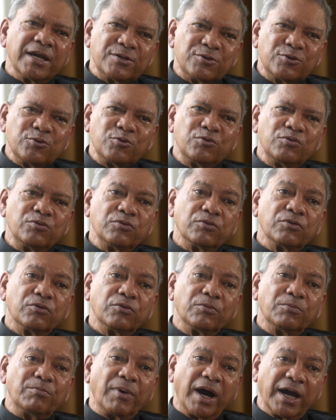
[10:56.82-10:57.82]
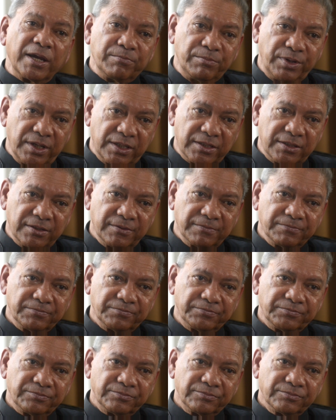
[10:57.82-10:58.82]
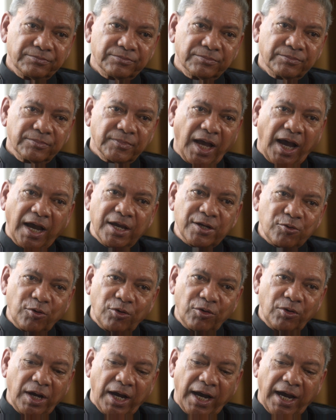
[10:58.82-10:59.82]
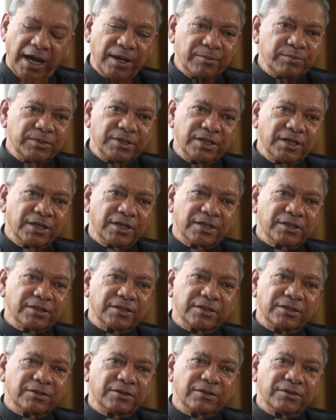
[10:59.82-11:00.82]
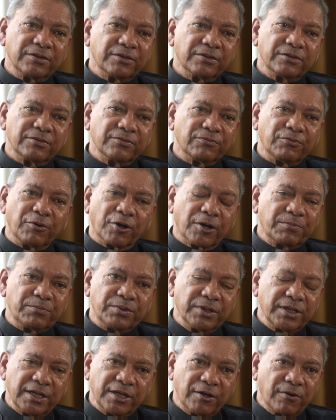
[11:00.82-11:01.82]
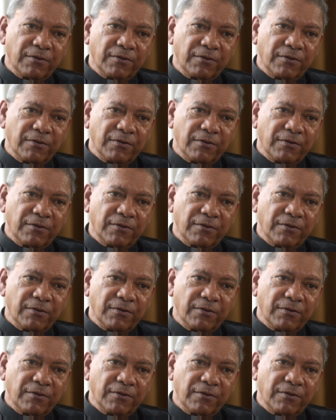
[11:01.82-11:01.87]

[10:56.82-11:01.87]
do my bit. I know I am here for a period